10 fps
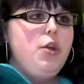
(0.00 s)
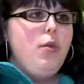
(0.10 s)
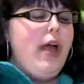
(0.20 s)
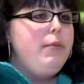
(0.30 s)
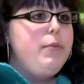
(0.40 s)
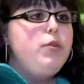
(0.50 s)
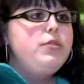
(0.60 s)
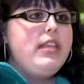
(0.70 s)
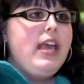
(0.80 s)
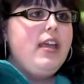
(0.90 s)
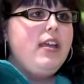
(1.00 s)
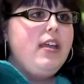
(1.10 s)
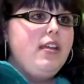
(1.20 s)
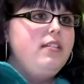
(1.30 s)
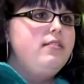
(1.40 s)
no loud music,
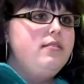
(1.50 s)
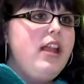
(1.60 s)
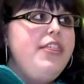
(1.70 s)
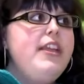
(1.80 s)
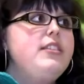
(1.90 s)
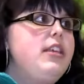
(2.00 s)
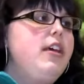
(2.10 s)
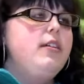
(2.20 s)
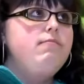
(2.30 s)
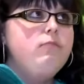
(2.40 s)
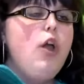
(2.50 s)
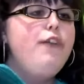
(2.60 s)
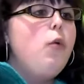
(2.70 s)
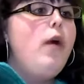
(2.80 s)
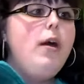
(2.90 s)
nothing to
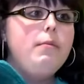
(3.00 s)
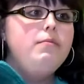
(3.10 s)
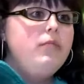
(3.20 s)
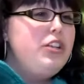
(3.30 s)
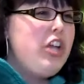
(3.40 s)
overwhelm a